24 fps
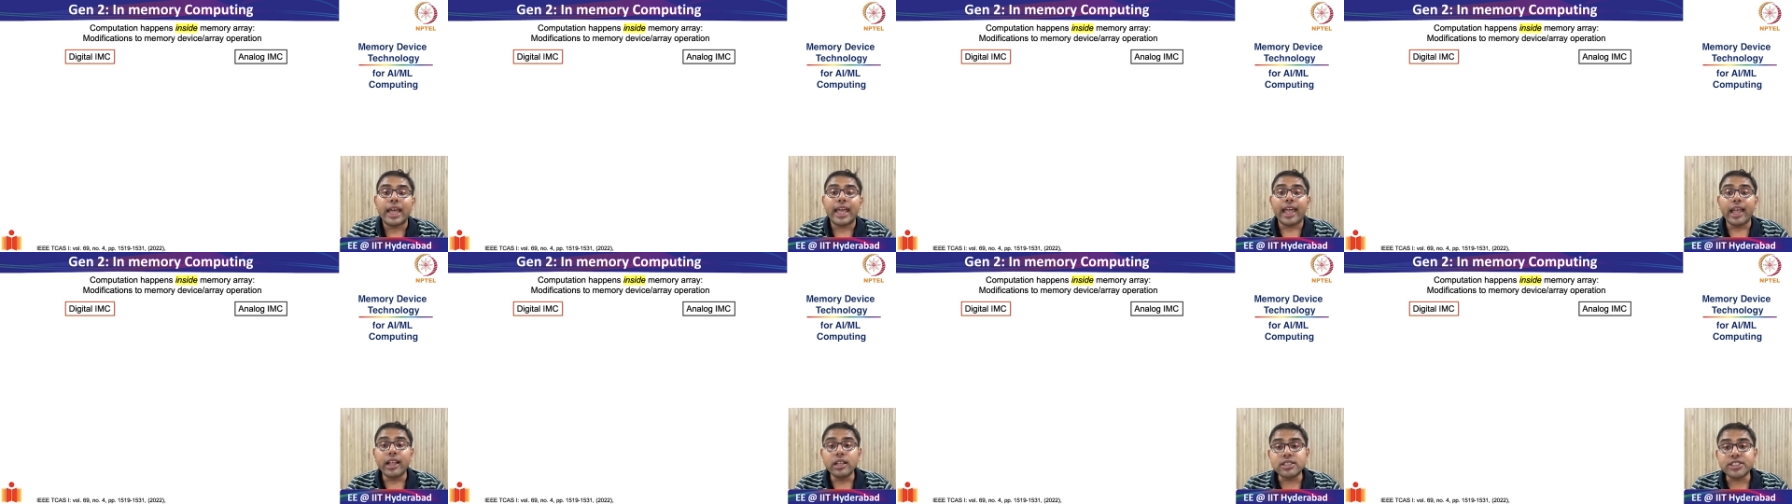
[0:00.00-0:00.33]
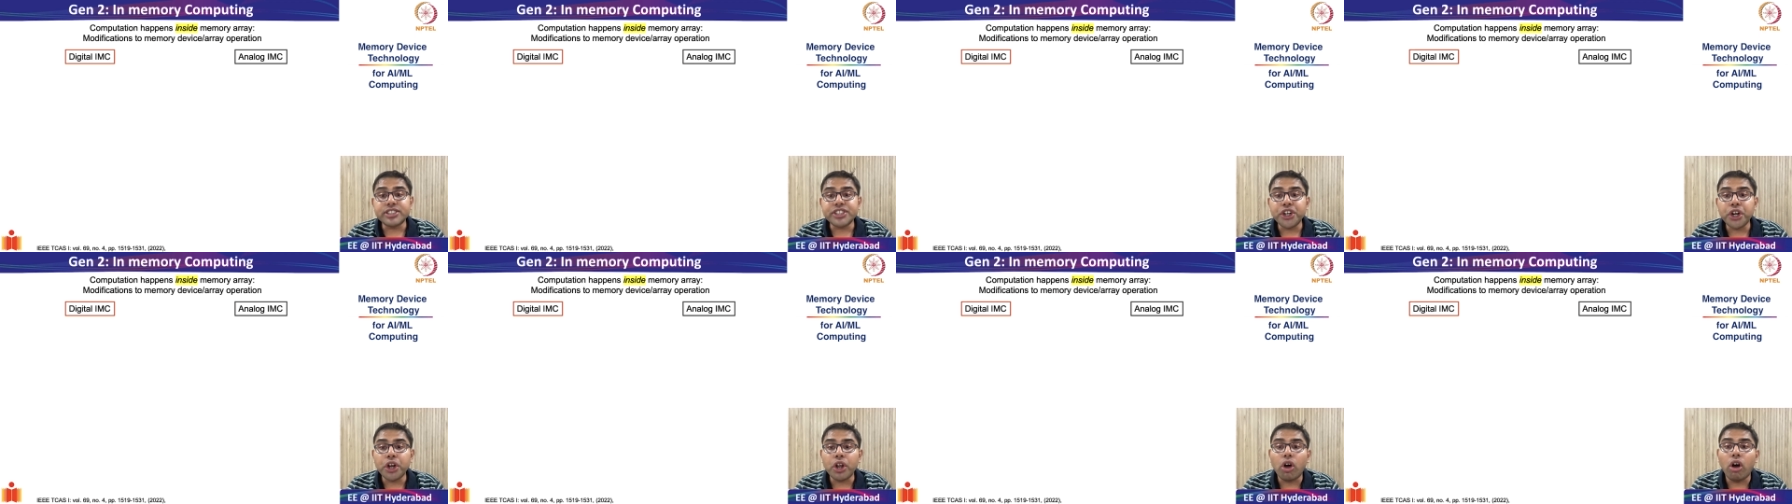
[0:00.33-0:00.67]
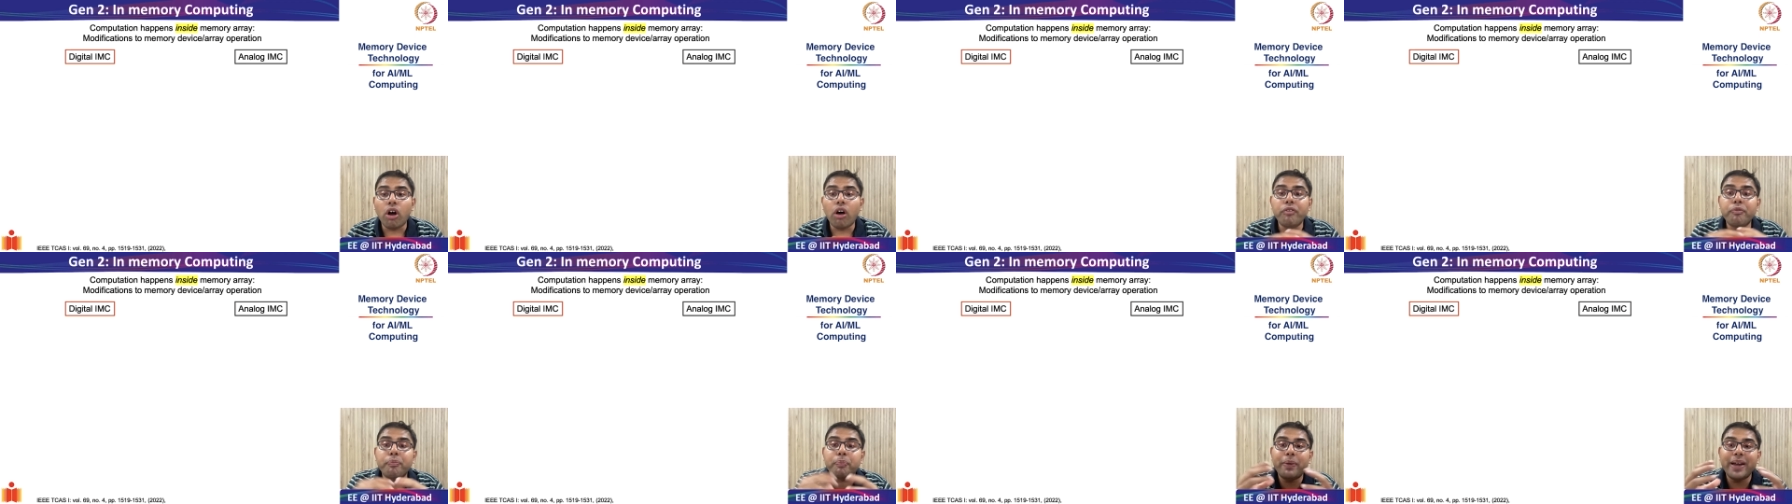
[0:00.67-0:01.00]
Instead
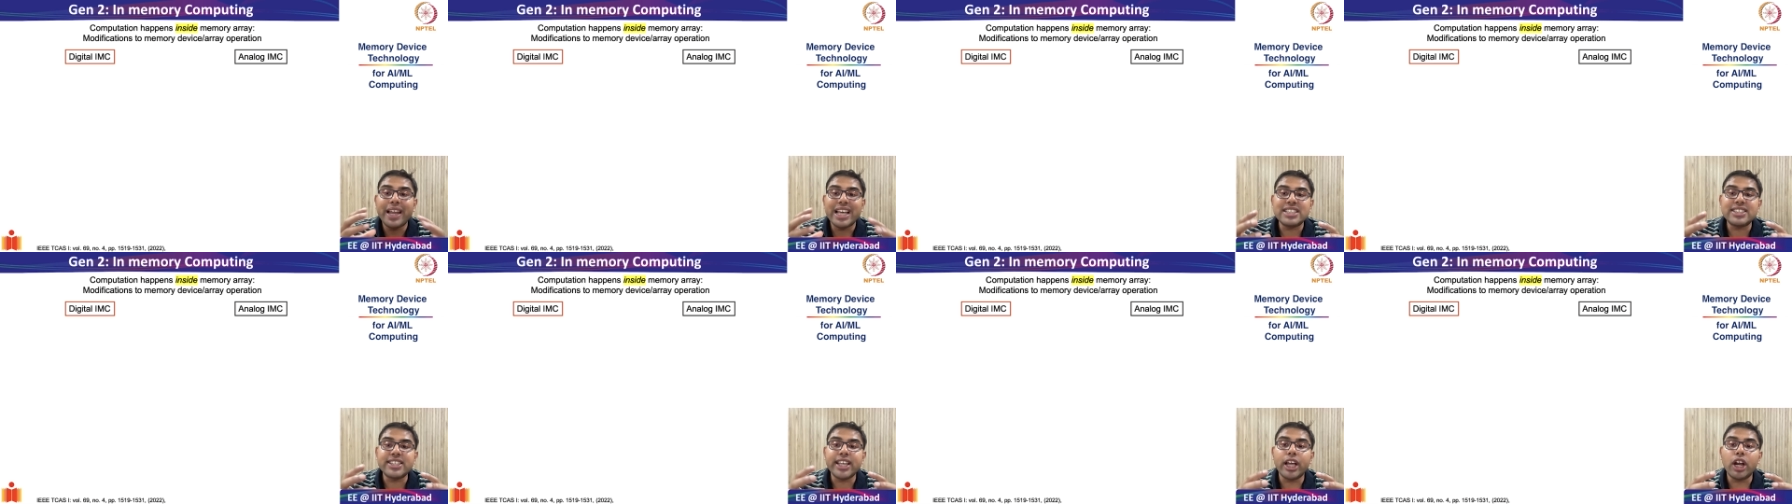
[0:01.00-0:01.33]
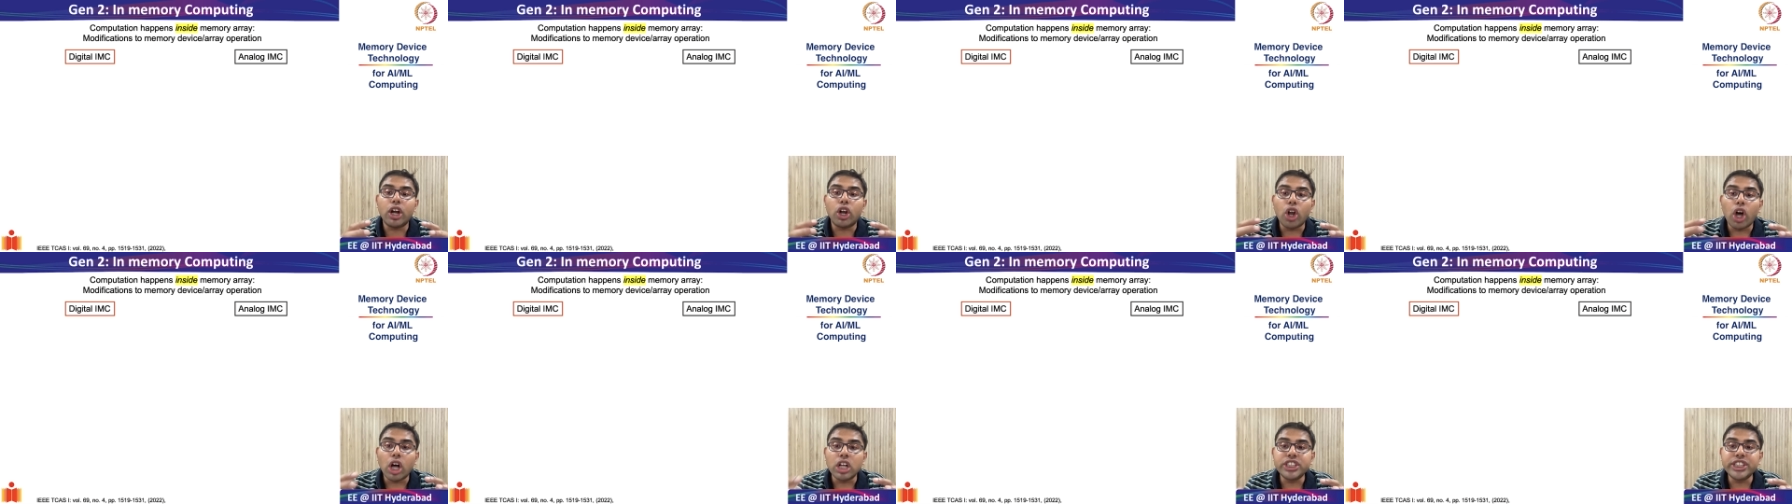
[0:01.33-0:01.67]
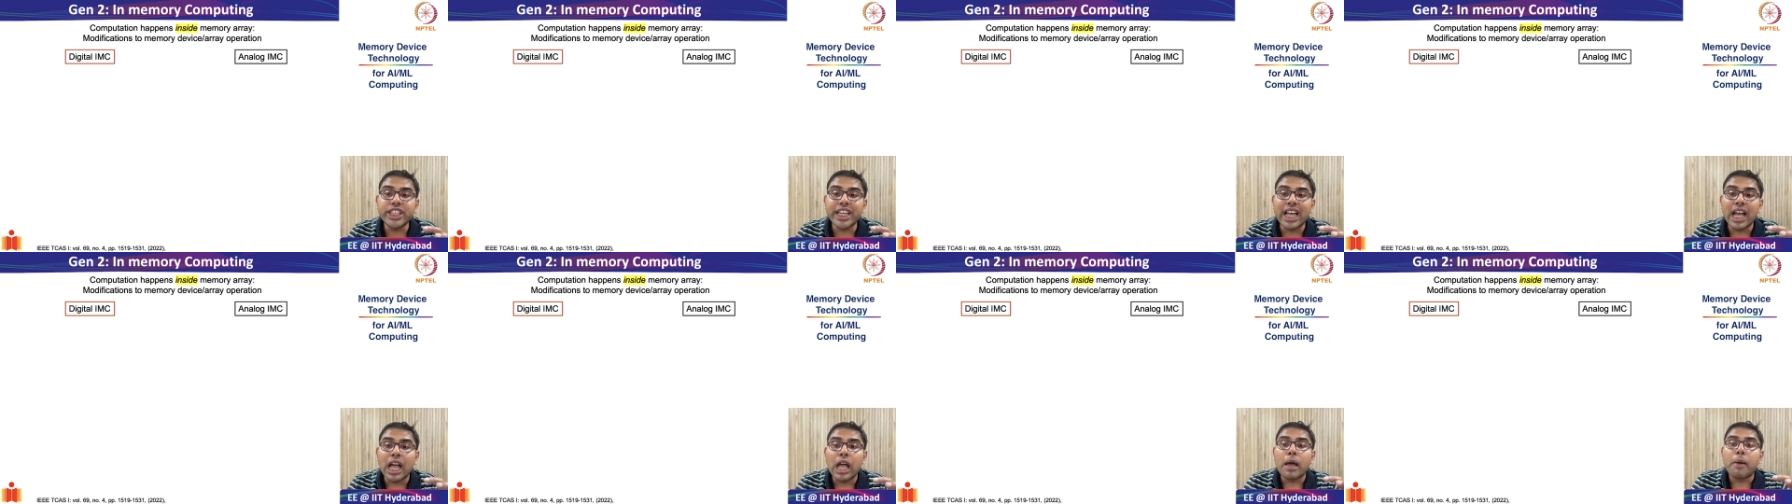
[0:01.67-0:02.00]
of placing
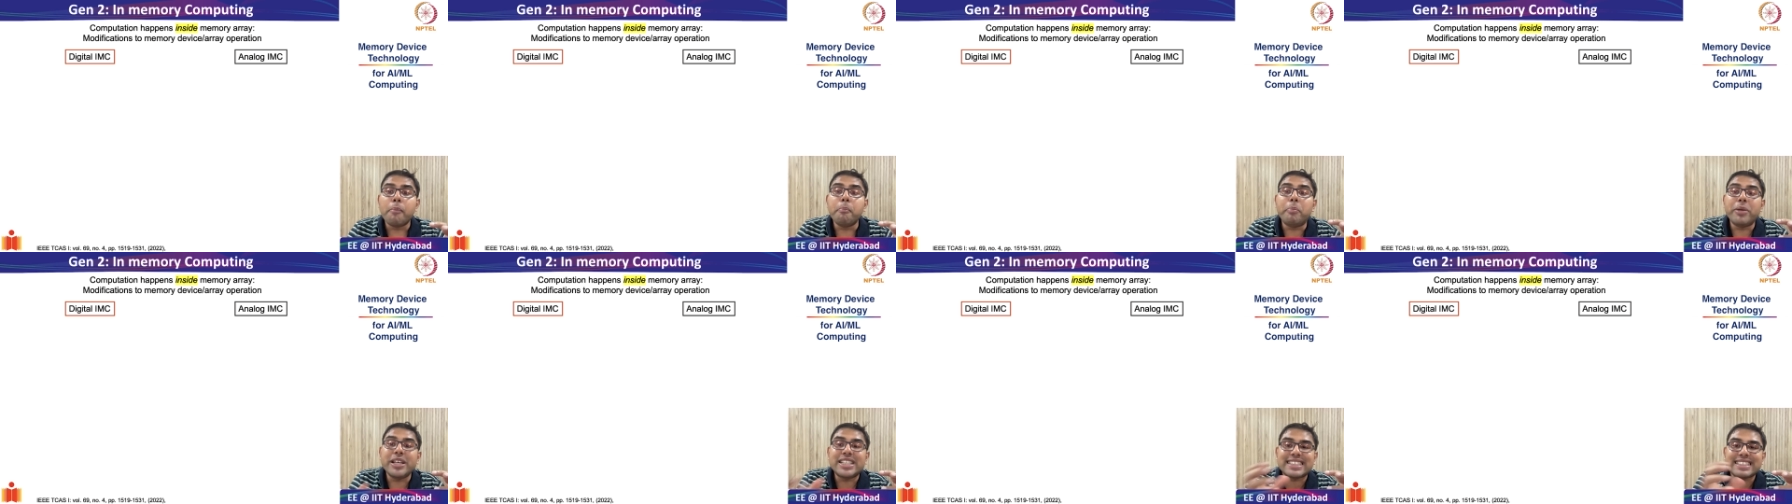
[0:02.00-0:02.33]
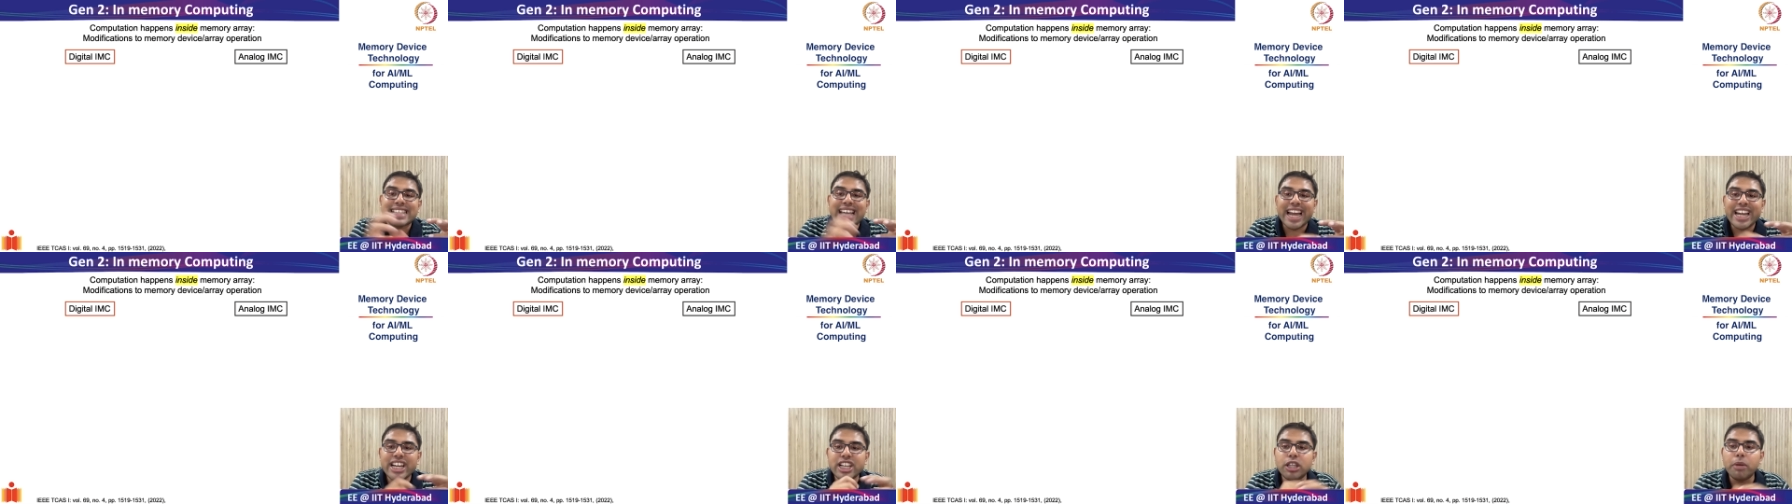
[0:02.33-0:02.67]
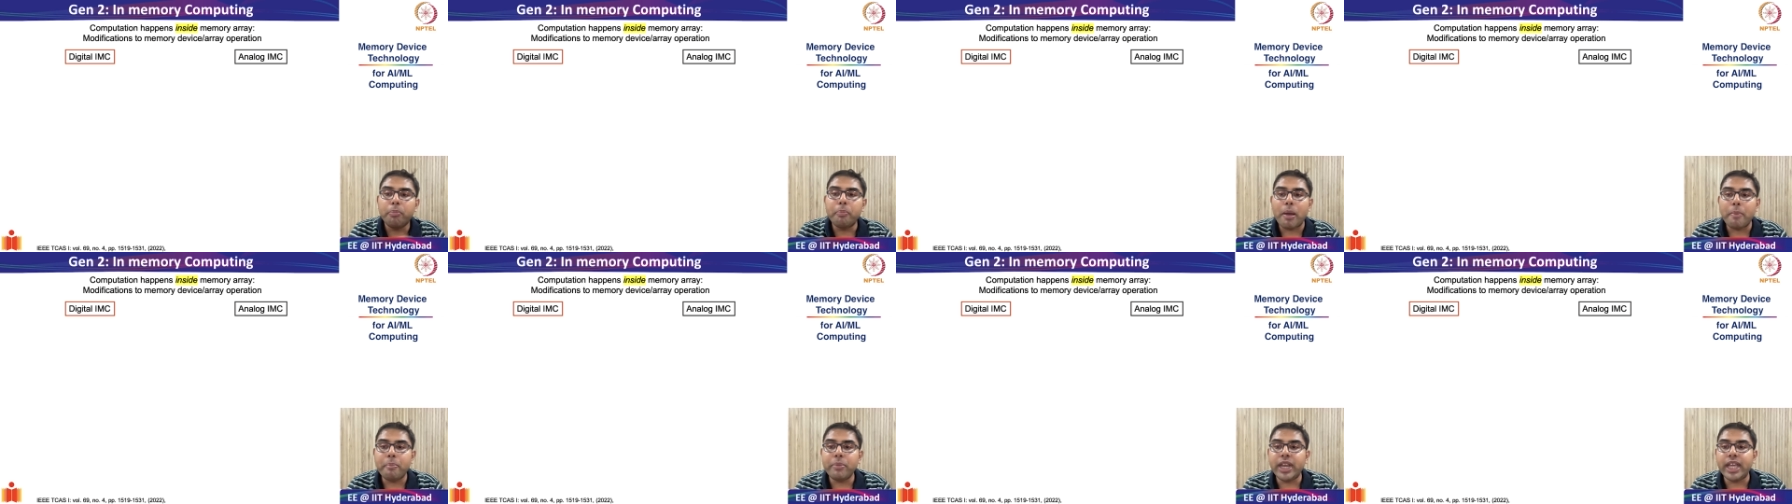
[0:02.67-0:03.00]
logic beside
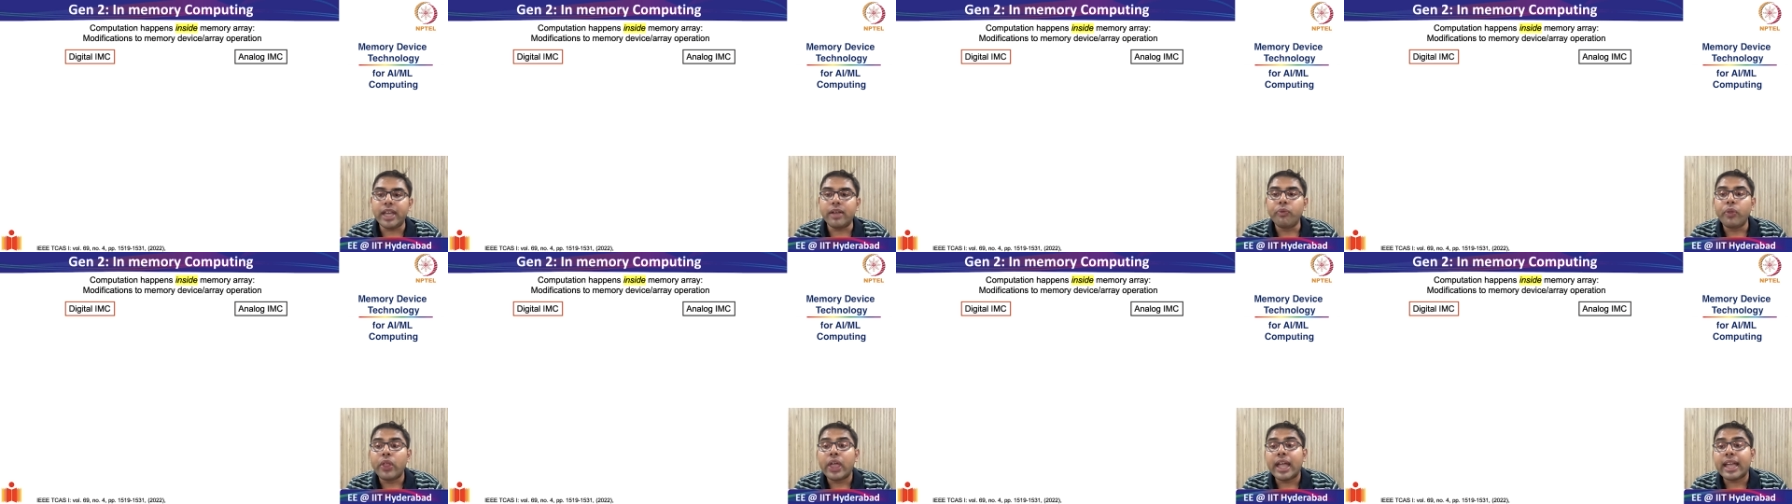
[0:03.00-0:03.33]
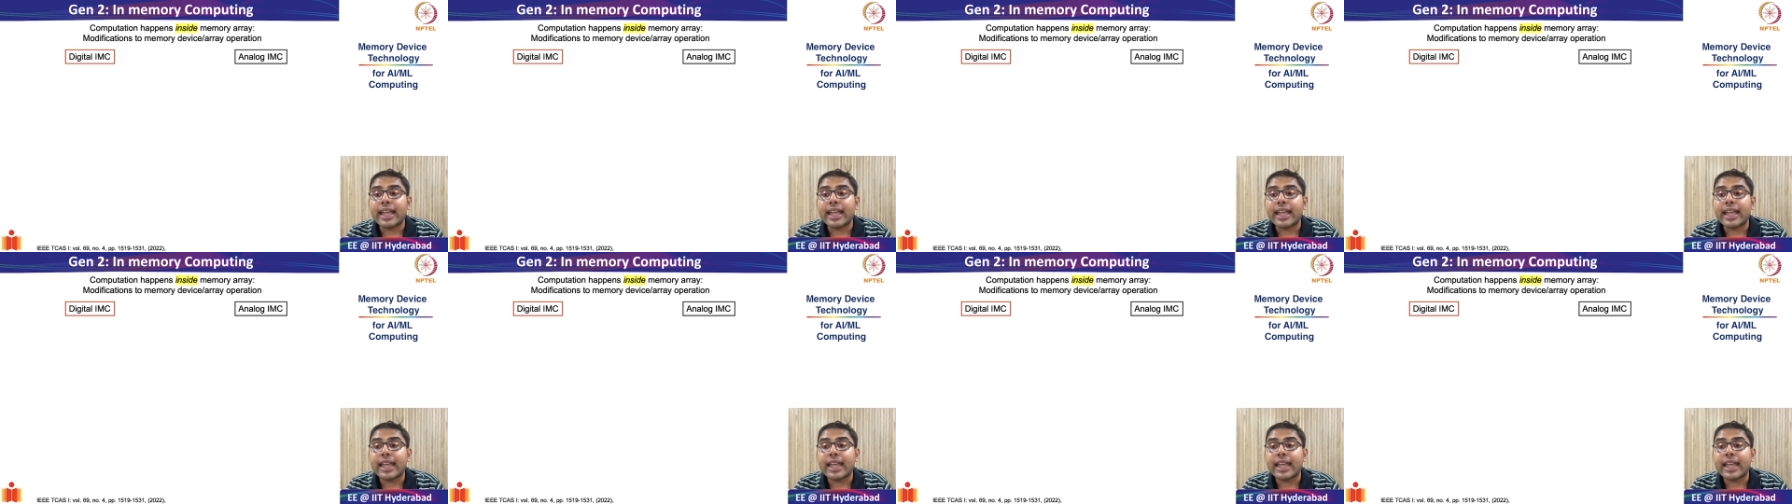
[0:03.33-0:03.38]
the memory,